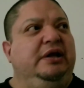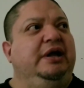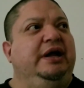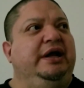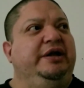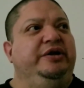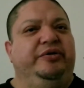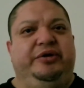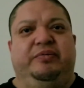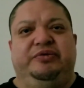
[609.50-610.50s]
and you know
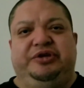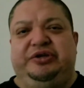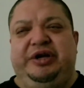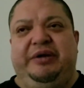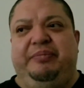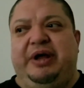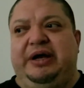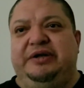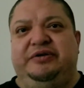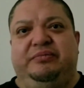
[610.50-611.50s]
they want just to get back
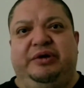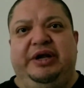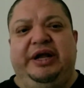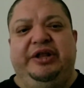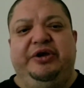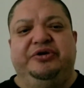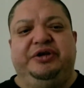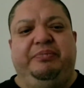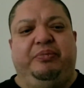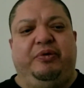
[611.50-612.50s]
at somebody. And they
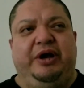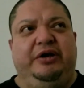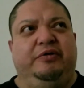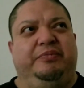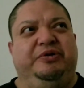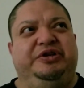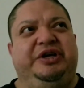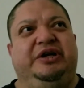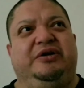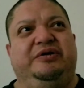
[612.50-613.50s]
usually pray to a
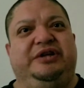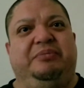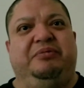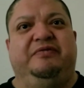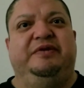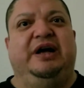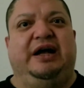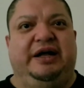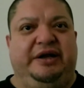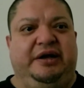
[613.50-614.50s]
particular type of
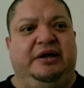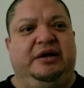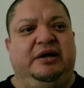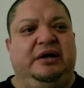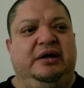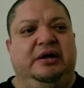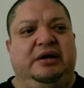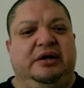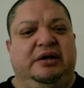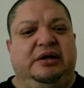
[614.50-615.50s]
god.
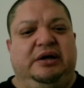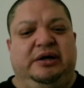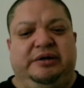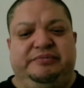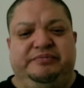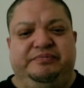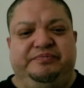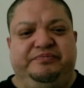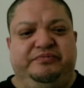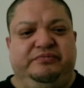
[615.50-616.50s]
Um,
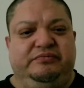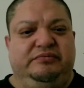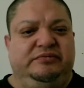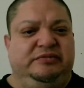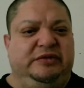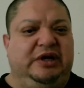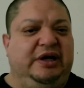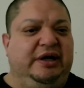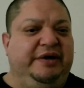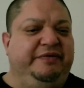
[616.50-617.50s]

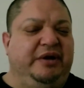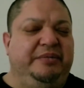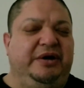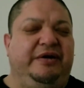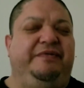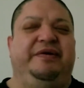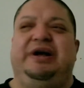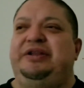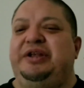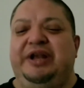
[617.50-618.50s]
I, am not I
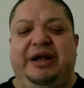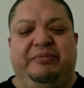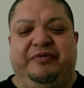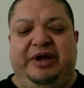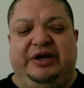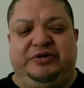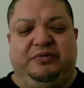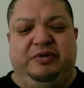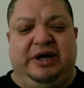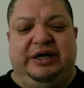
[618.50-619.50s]
forgot the name of the actual
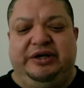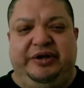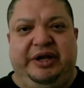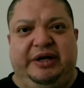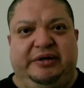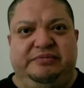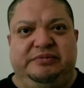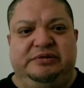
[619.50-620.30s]
god that they um,